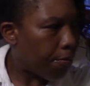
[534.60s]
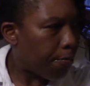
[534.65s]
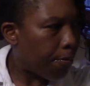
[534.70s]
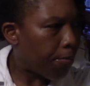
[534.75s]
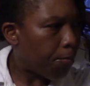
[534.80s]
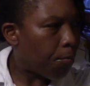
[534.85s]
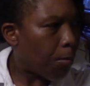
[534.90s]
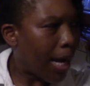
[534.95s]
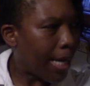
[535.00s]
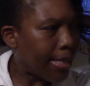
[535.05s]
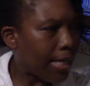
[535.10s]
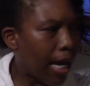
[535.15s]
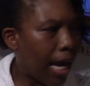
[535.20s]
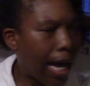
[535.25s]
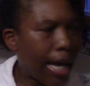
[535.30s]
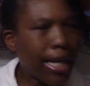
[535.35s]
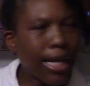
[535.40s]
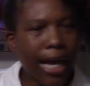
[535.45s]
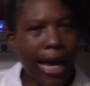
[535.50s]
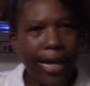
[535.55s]
what
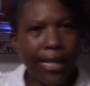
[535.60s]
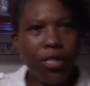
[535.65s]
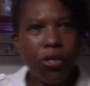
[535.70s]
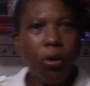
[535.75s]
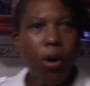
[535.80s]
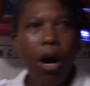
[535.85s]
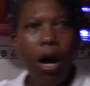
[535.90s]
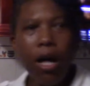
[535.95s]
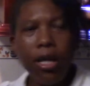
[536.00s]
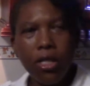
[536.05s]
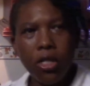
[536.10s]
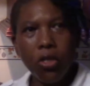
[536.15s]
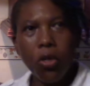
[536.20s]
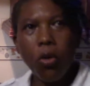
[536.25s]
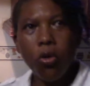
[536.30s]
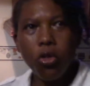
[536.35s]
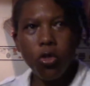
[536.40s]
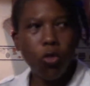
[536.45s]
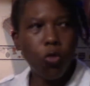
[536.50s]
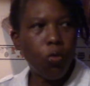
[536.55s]
I like to
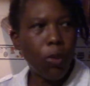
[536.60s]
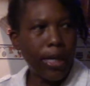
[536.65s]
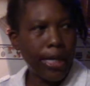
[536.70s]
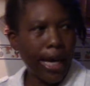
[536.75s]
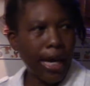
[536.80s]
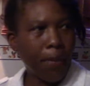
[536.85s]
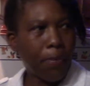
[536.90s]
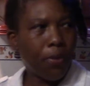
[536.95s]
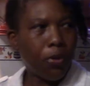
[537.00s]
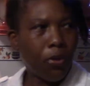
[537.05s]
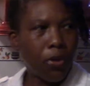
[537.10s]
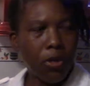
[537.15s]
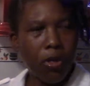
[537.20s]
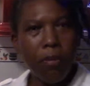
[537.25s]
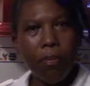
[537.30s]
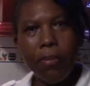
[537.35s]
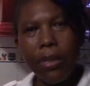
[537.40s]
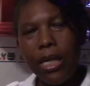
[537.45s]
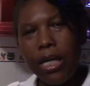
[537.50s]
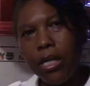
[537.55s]
also do, when I put the
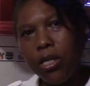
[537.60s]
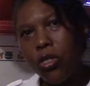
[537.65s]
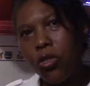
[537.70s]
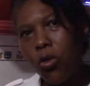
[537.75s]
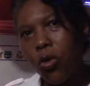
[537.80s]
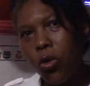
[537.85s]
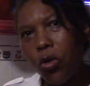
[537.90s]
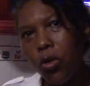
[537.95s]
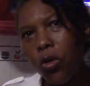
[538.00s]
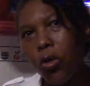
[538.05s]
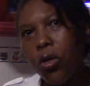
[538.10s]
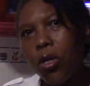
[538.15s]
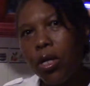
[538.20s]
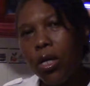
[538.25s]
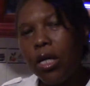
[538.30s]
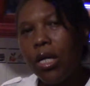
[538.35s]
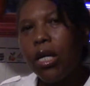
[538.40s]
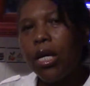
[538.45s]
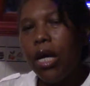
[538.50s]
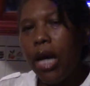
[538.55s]
bean to cook,
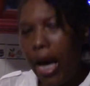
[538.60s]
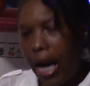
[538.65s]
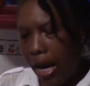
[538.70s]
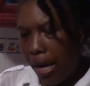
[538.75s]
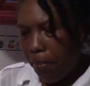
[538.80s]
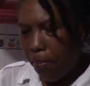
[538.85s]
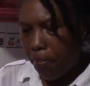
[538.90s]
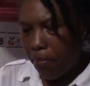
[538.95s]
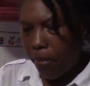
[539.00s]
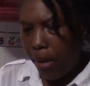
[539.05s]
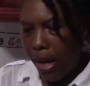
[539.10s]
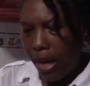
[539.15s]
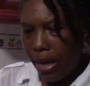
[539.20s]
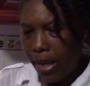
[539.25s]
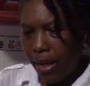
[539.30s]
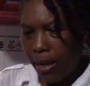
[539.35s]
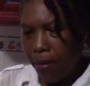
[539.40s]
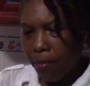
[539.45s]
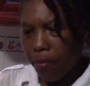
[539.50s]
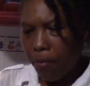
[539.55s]

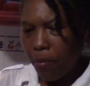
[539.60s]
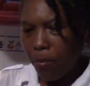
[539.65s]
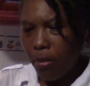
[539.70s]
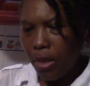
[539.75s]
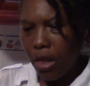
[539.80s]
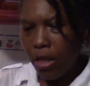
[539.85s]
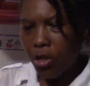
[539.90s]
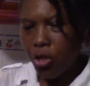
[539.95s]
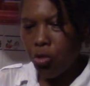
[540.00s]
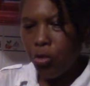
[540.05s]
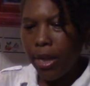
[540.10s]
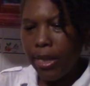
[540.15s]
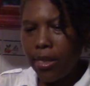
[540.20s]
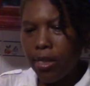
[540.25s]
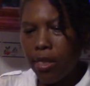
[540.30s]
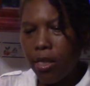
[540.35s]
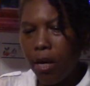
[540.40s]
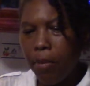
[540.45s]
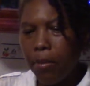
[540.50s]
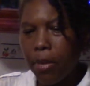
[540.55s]
I shred
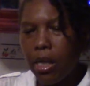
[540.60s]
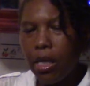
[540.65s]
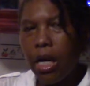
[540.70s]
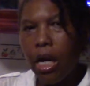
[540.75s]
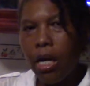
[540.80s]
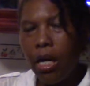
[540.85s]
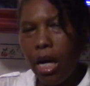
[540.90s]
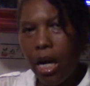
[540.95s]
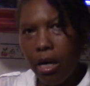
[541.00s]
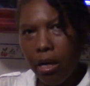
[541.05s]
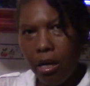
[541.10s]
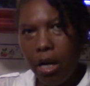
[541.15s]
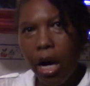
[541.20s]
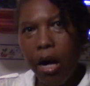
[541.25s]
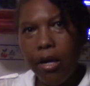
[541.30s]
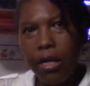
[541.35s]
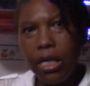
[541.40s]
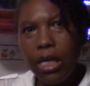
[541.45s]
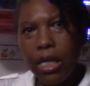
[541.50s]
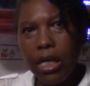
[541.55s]
some
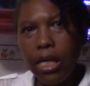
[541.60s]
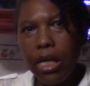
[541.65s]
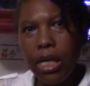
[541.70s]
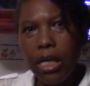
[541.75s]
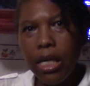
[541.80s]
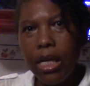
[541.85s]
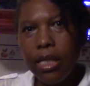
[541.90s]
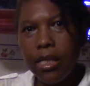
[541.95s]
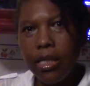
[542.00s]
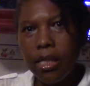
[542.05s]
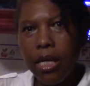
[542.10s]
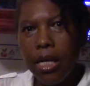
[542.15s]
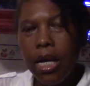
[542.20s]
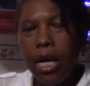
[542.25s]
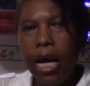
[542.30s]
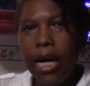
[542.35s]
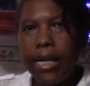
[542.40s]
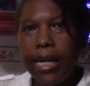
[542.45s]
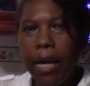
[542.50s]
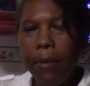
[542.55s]
garlic in it,
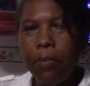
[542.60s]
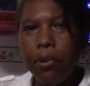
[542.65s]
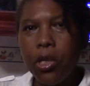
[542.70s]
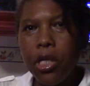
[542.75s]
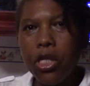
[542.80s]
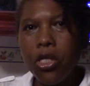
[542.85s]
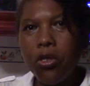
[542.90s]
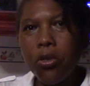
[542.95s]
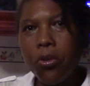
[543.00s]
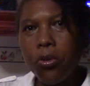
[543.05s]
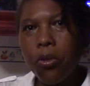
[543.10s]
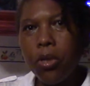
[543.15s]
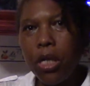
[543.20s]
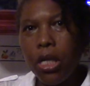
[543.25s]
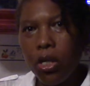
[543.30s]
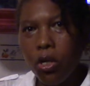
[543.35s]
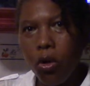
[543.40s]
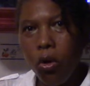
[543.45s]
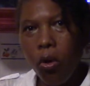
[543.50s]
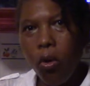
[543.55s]
and I put it to cook
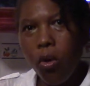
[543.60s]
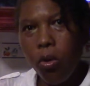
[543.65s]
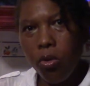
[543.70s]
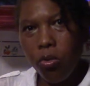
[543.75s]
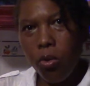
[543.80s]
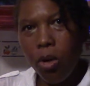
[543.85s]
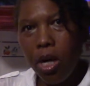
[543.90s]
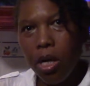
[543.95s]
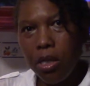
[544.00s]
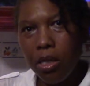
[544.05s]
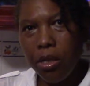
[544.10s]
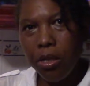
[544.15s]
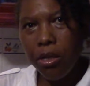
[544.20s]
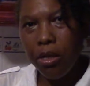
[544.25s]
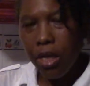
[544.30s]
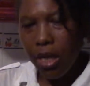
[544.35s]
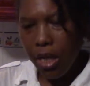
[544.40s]
in cold water.